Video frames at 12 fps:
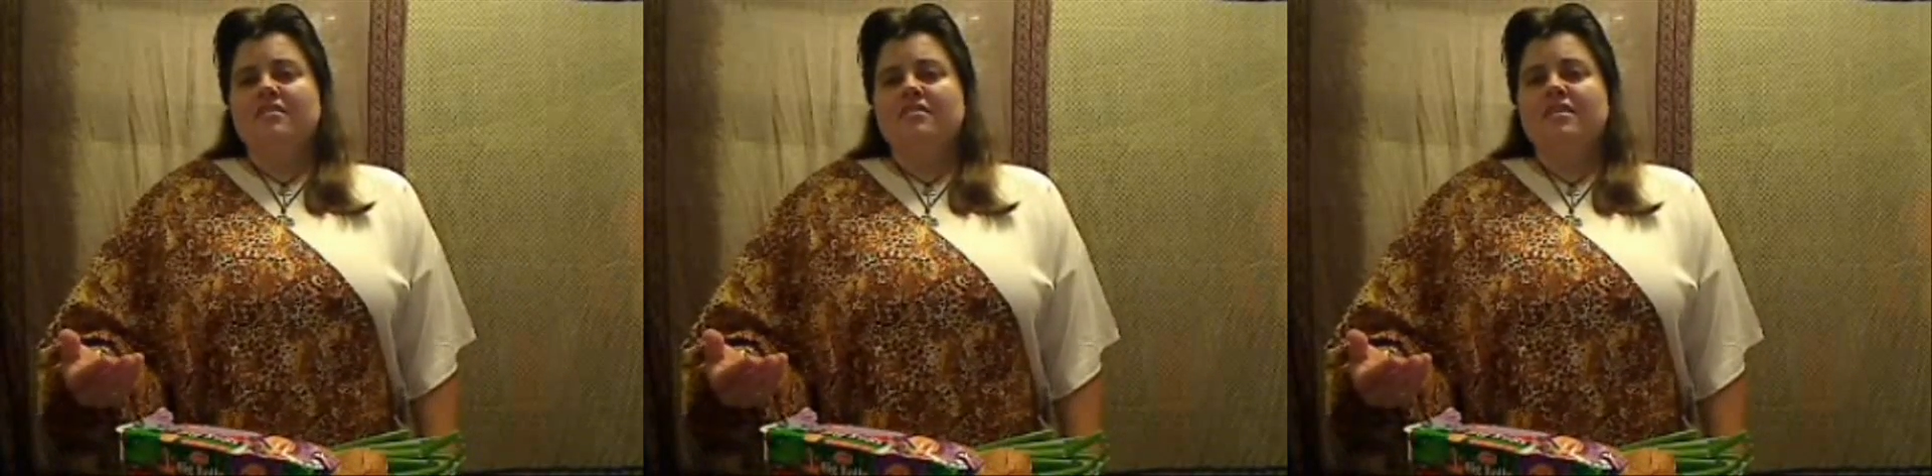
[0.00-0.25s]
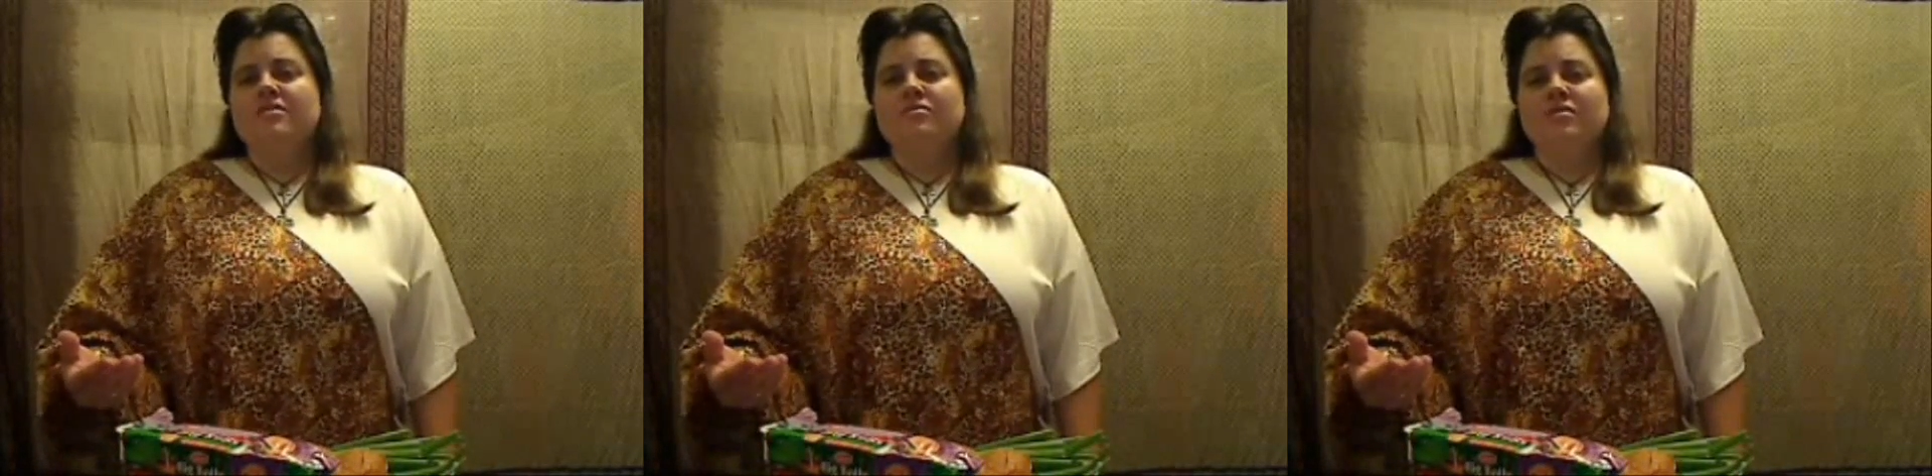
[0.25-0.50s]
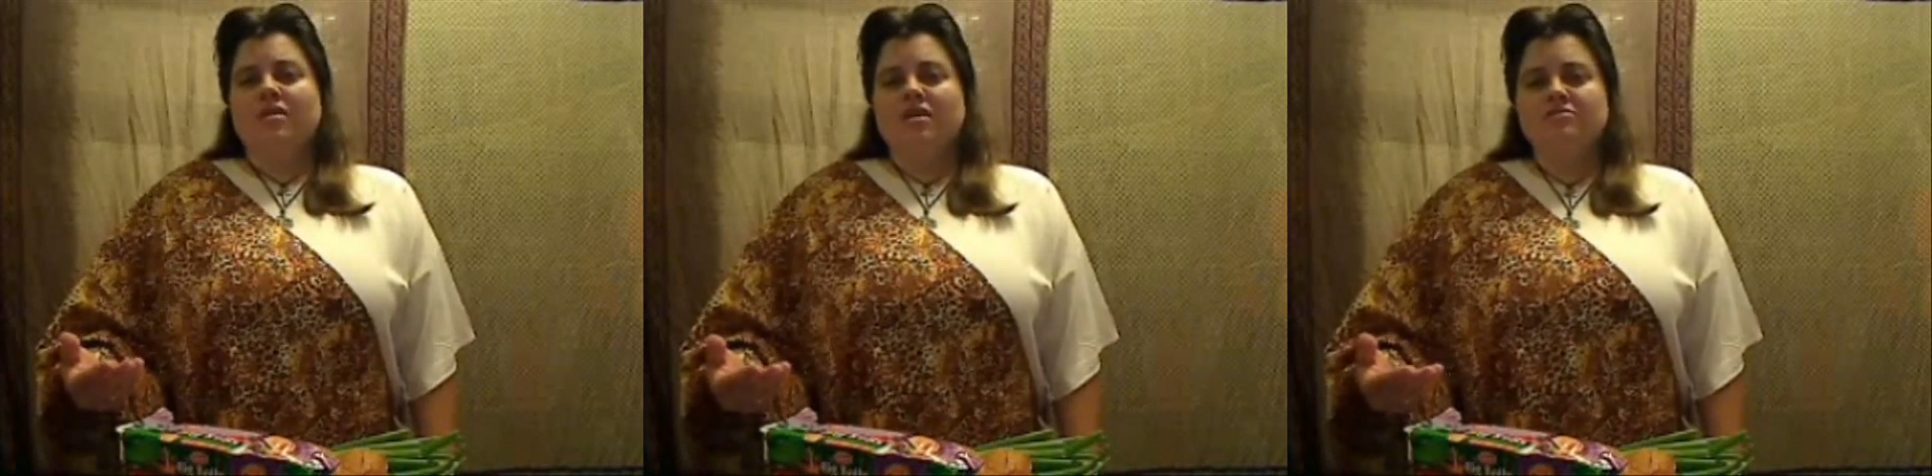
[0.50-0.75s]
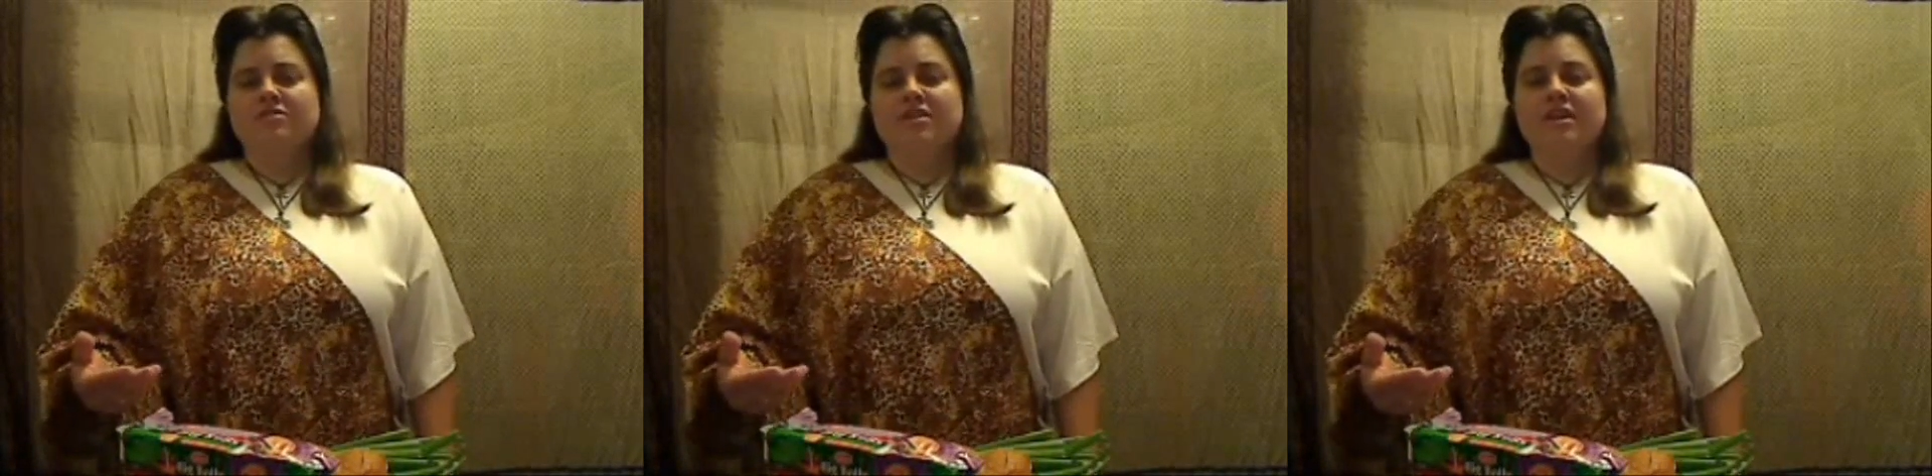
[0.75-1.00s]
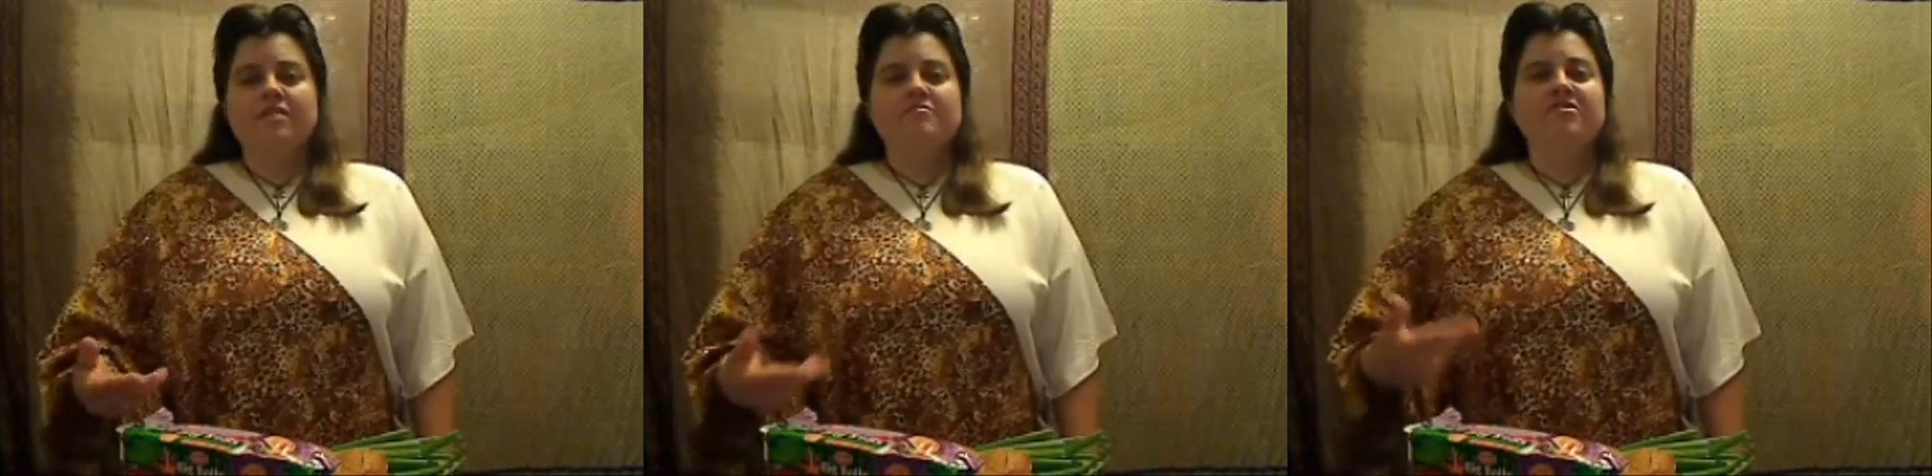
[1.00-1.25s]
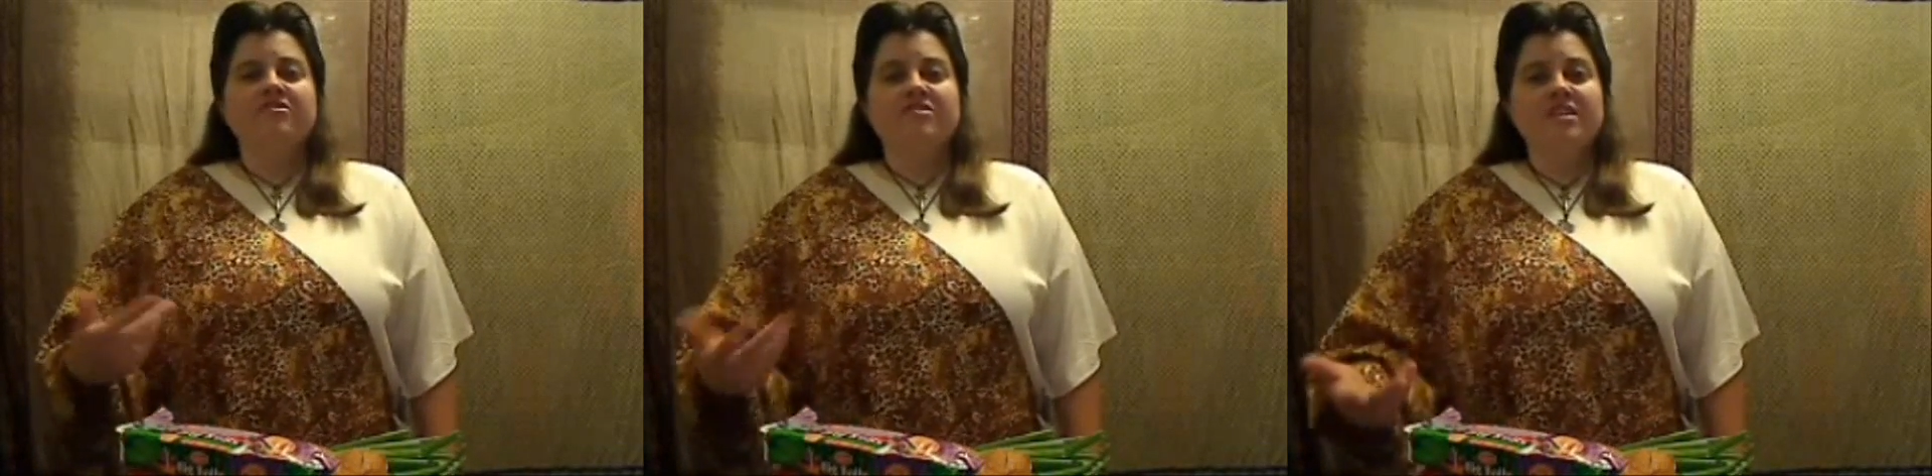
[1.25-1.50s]
they would offer him
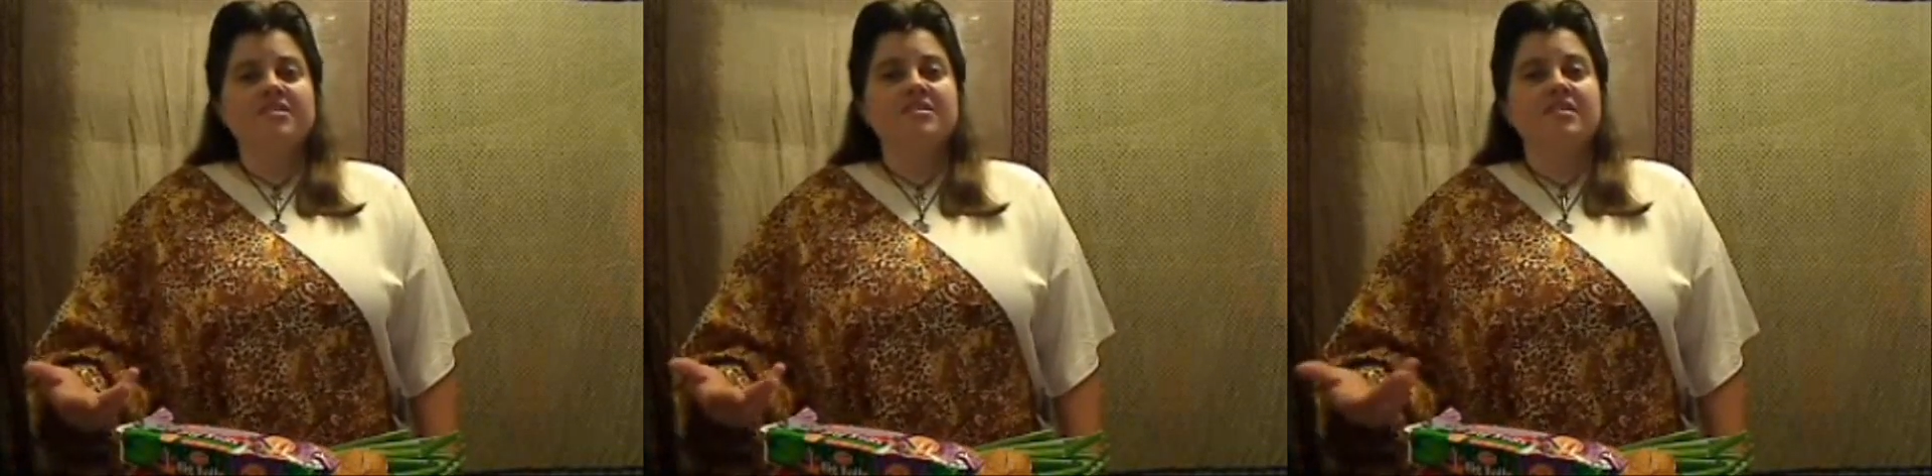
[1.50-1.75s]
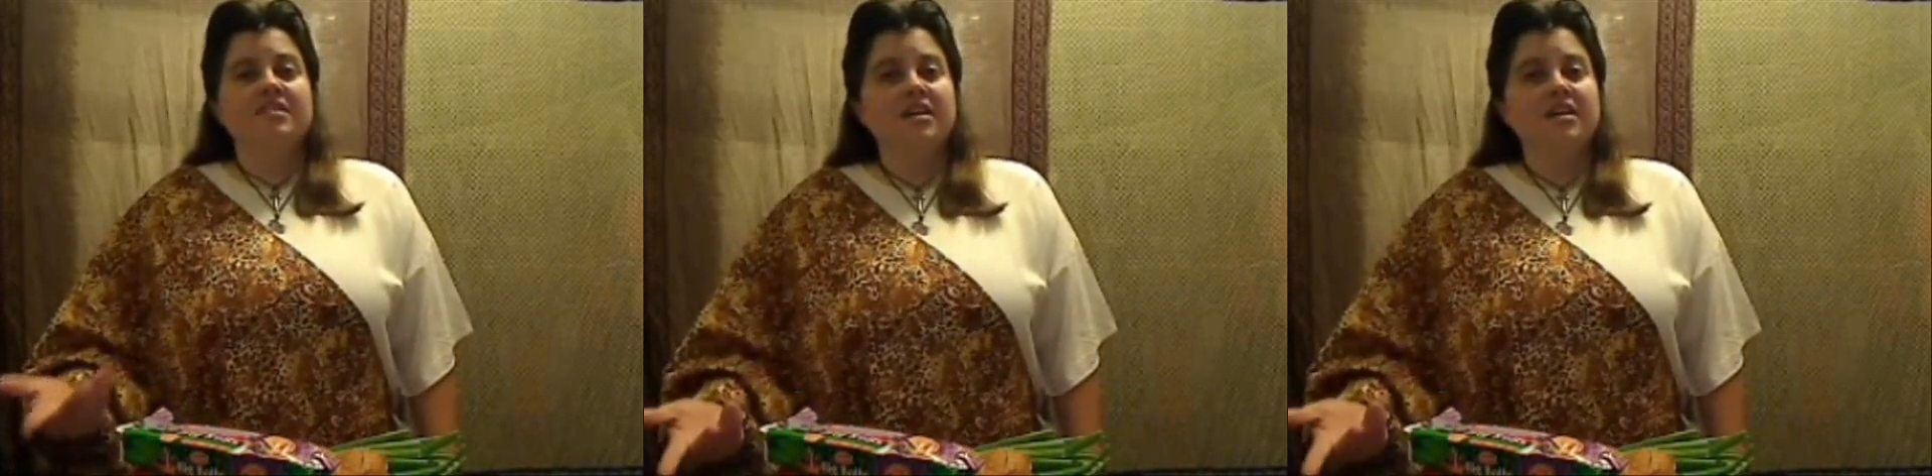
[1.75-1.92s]
figs and